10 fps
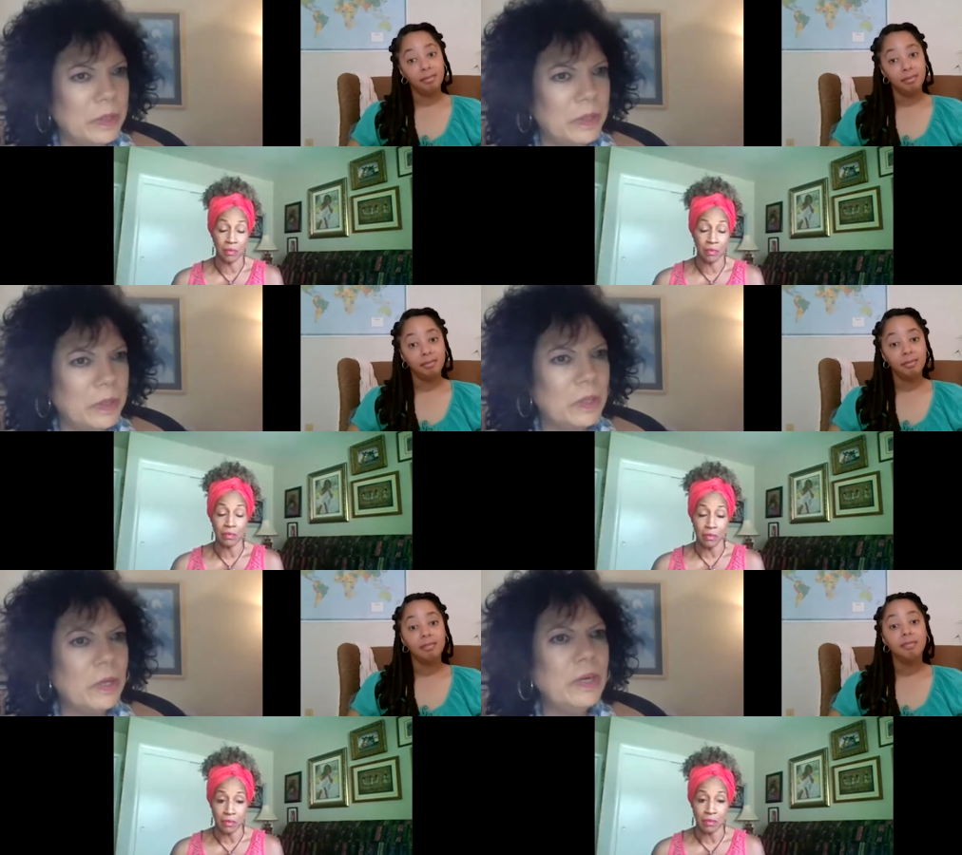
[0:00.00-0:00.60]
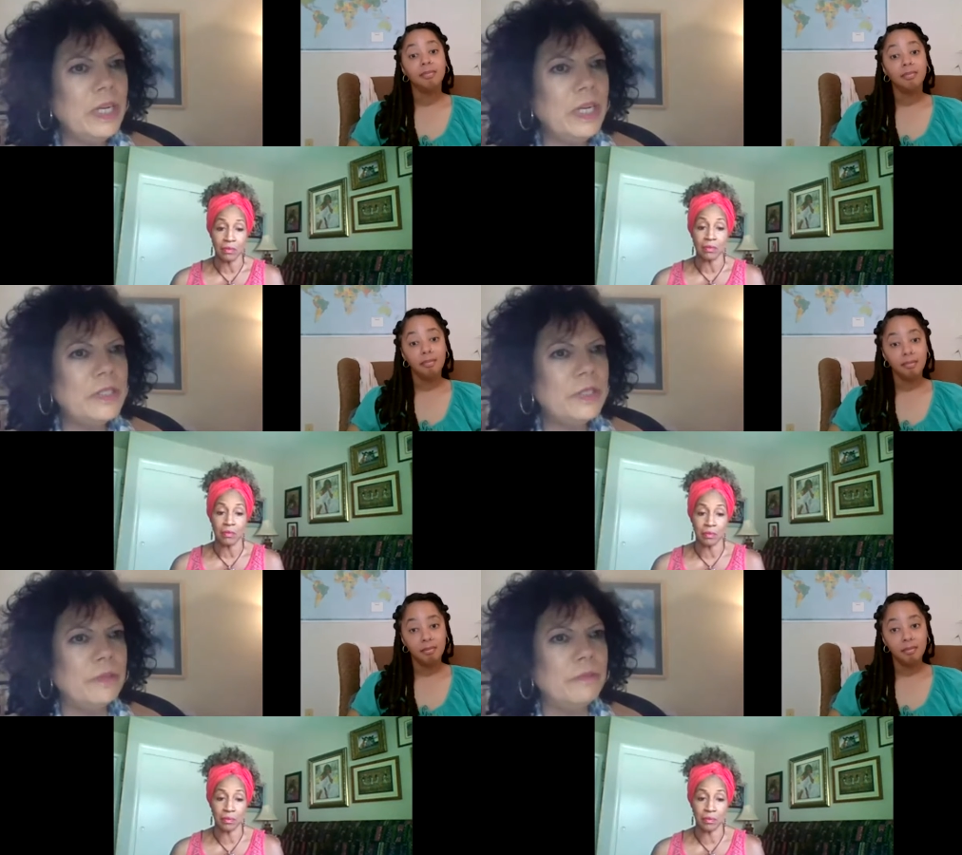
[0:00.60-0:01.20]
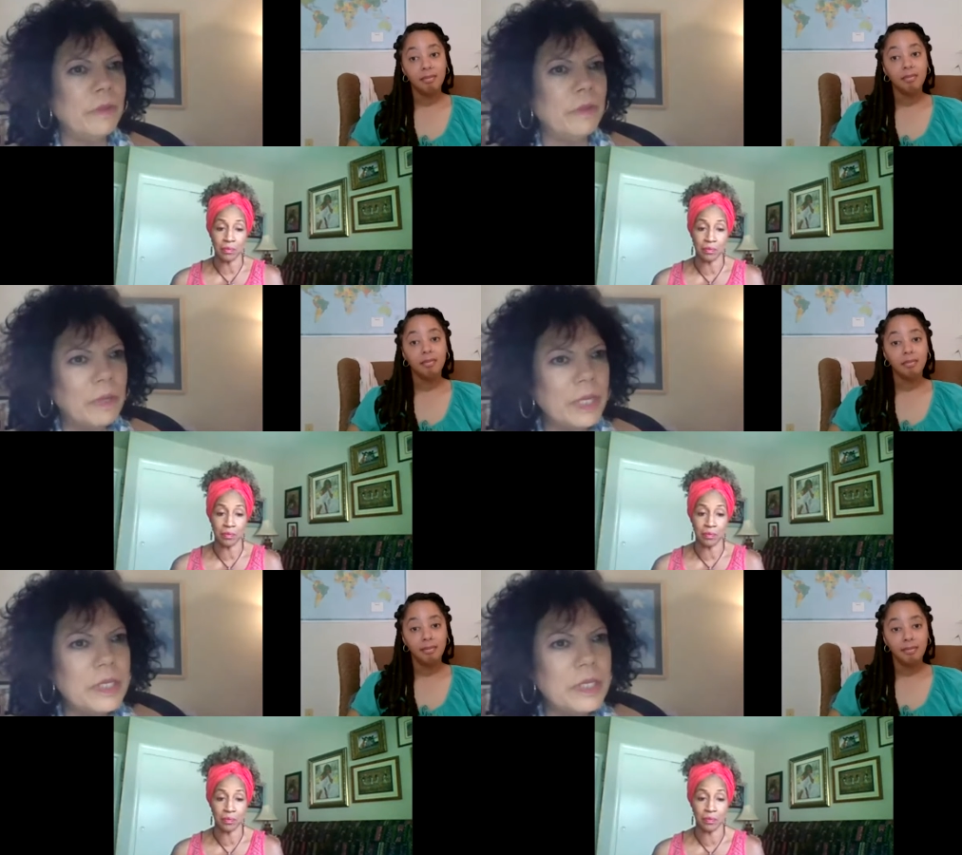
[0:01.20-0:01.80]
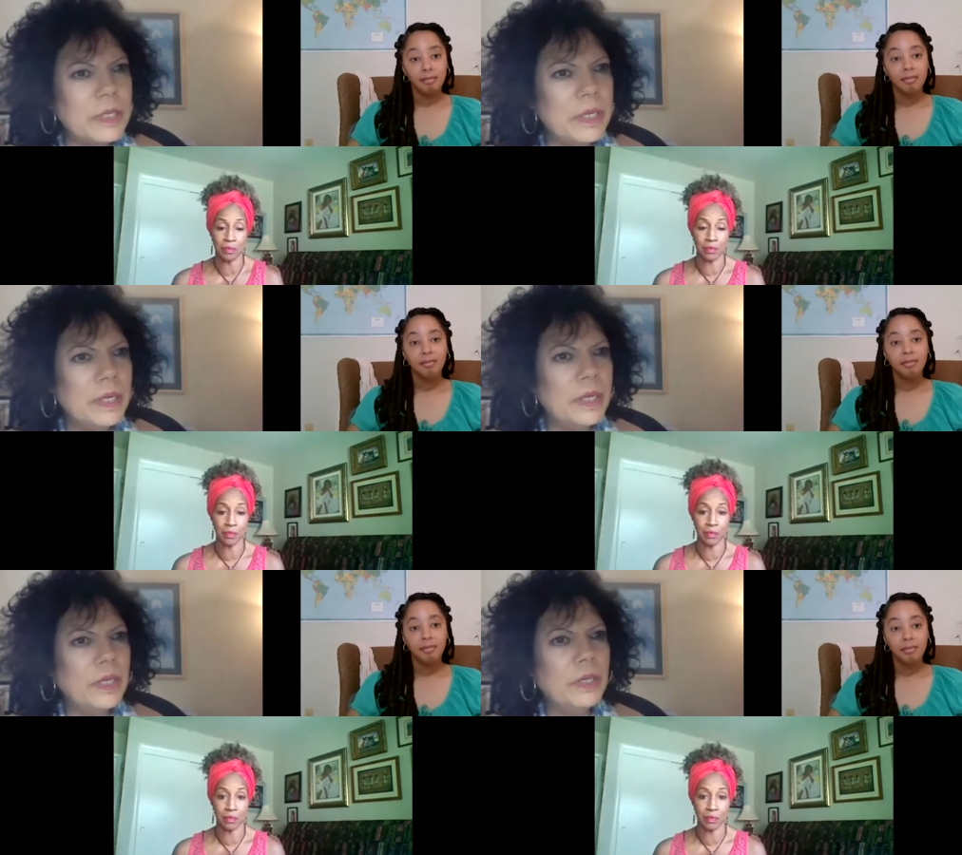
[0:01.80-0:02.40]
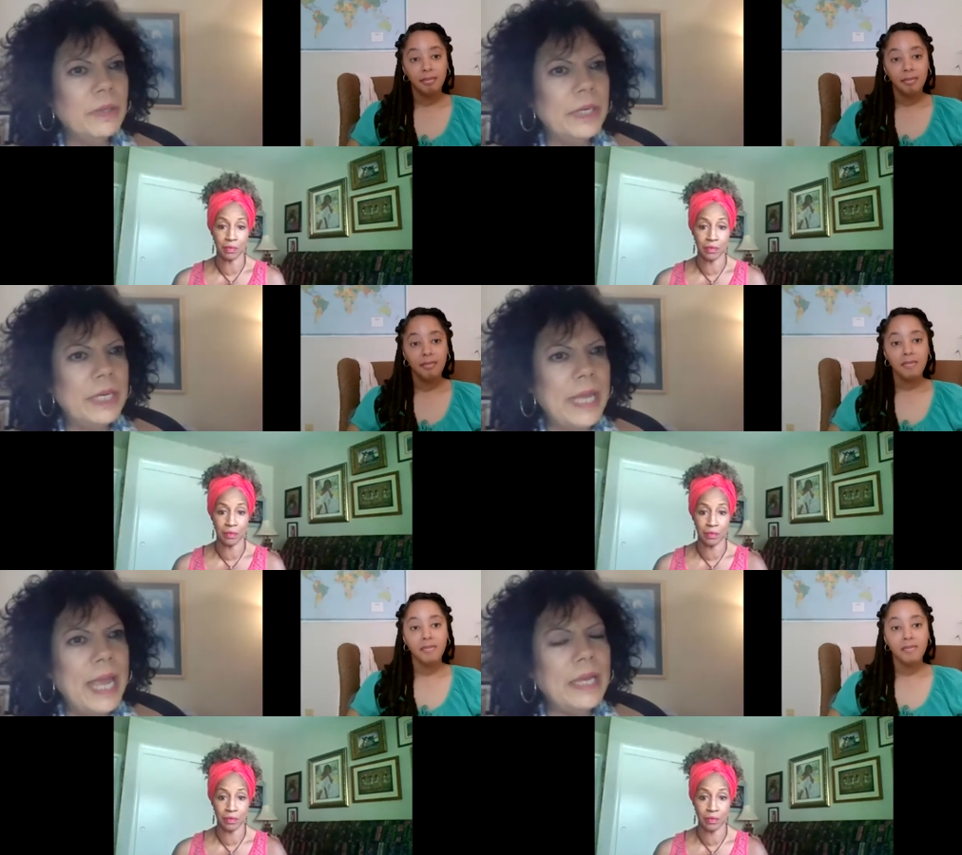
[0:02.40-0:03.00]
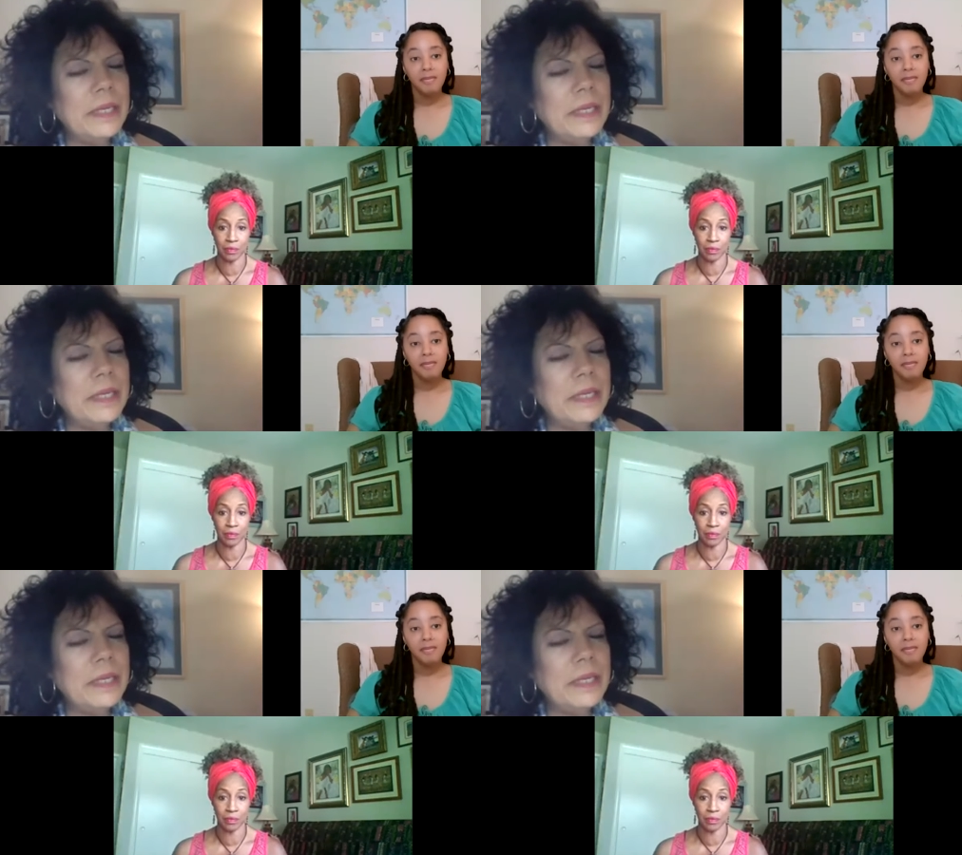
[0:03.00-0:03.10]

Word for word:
Speaker 1: learning to focus your innate